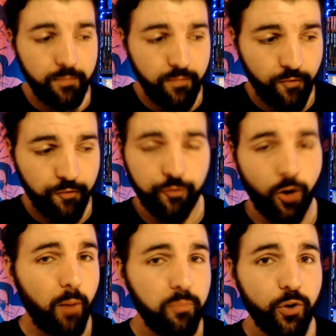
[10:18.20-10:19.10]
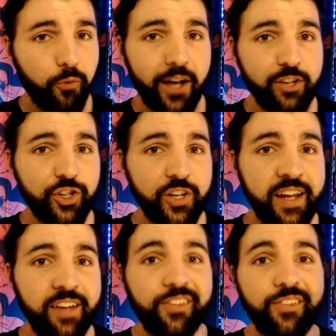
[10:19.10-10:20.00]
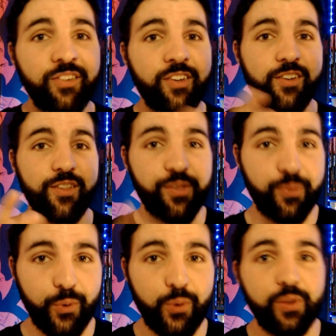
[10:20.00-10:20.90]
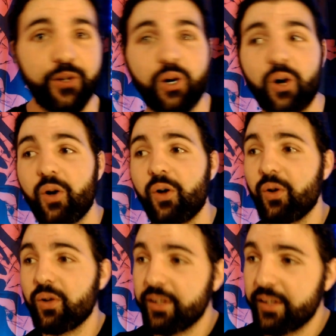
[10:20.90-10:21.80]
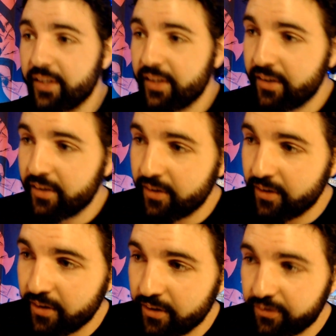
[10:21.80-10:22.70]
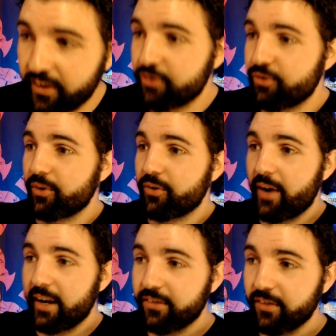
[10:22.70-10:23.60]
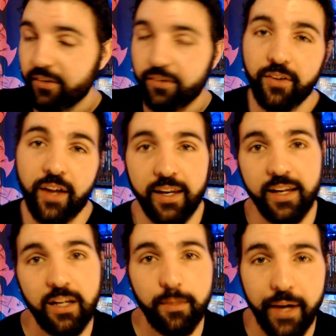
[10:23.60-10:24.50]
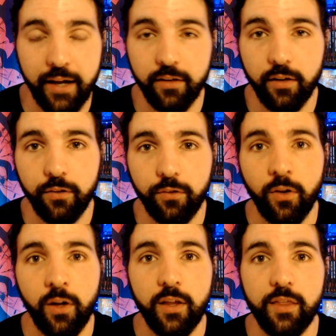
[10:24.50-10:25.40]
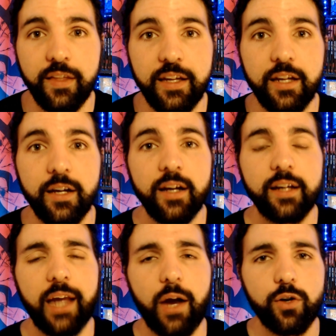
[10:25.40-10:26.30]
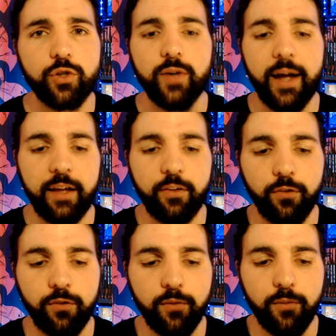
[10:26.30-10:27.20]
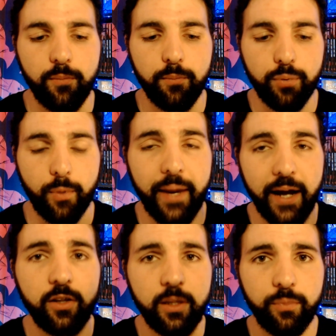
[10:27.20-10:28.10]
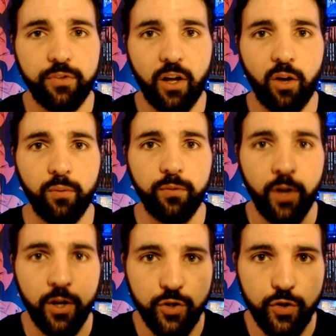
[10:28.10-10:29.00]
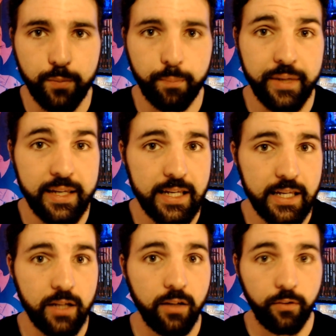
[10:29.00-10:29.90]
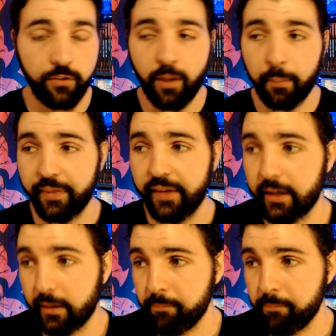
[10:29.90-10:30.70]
from the wretchedness through the call, central crisis, and independence, the character has prepared themselves to be something.